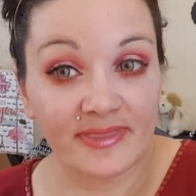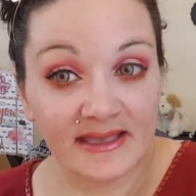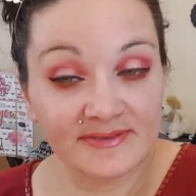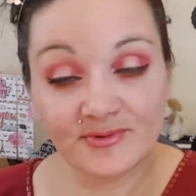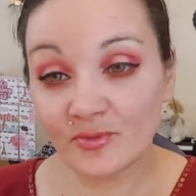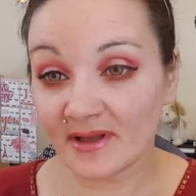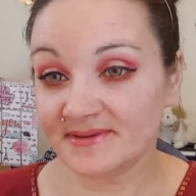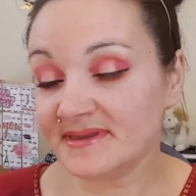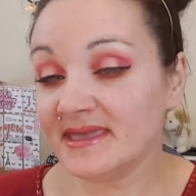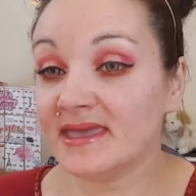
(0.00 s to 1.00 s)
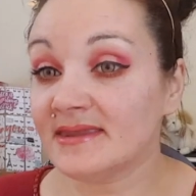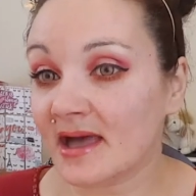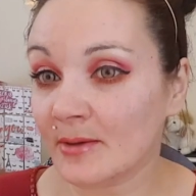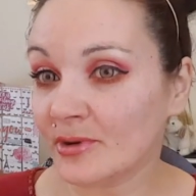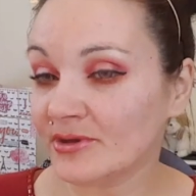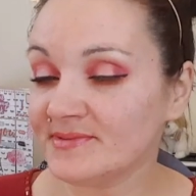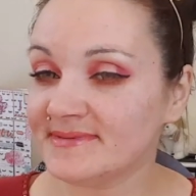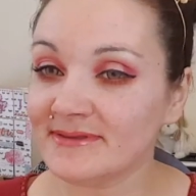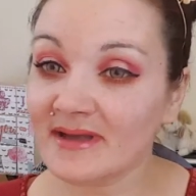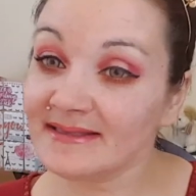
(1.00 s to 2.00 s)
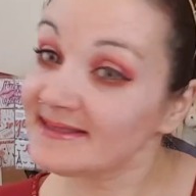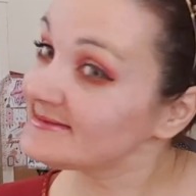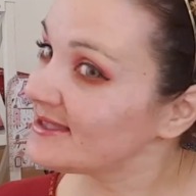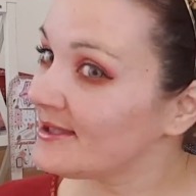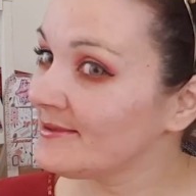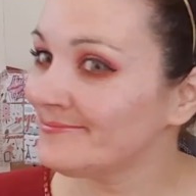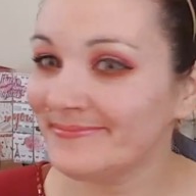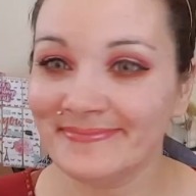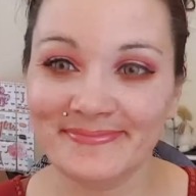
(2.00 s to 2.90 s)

thanks for watching, and I will see you guys next time.